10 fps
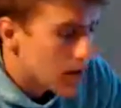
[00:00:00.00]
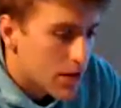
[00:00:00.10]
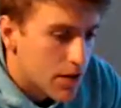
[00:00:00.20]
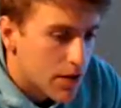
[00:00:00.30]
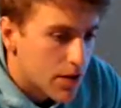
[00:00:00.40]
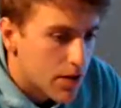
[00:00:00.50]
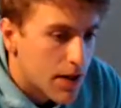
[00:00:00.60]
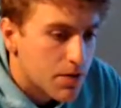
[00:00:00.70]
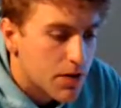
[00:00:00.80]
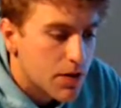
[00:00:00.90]
Good
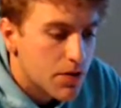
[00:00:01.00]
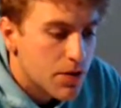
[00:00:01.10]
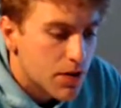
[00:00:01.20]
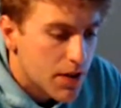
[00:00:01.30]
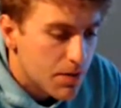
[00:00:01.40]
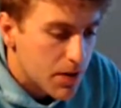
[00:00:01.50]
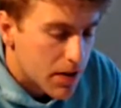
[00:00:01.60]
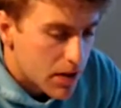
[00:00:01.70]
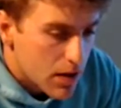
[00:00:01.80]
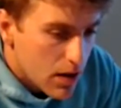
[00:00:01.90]
afternoon, good evening.
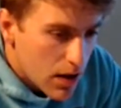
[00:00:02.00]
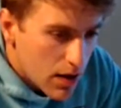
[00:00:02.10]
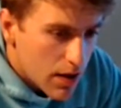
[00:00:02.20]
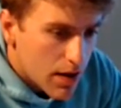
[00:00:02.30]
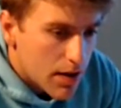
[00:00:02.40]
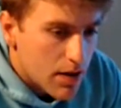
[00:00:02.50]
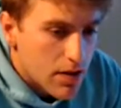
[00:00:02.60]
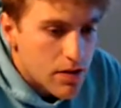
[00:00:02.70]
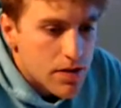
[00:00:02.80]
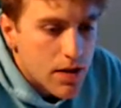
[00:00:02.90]
It
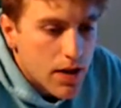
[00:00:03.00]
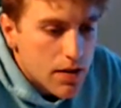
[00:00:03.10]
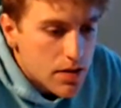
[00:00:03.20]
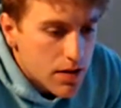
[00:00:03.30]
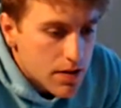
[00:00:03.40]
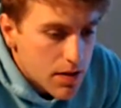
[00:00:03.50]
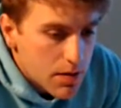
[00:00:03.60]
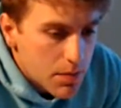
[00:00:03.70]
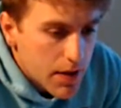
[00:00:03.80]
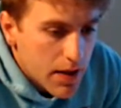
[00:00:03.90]
is 8:16
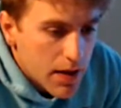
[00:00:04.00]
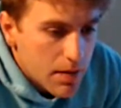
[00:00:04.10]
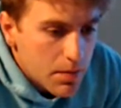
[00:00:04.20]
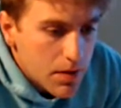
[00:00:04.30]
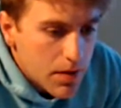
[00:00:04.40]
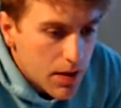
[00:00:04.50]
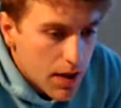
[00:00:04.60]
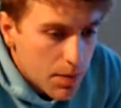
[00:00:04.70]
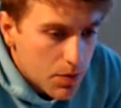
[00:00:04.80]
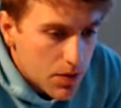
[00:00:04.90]
p.m.,
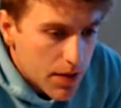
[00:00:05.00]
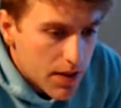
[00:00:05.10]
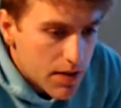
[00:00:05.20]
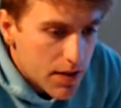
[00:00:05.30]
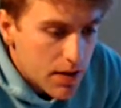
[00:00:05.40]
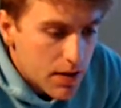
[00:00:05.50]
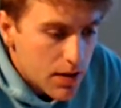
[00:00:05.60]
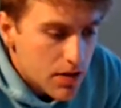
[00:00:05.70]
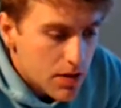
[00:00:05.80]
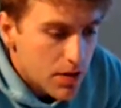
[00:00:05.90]
April
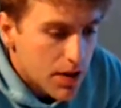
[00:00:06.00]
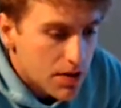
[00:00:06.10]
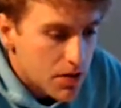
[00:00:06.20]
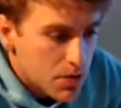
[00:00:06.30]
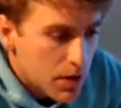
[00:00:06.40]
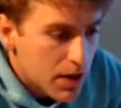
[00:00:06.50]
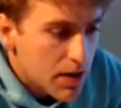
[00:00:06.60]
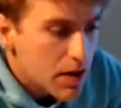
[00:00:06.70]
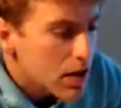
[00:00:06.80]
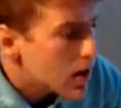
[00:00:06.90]
18th, 2020.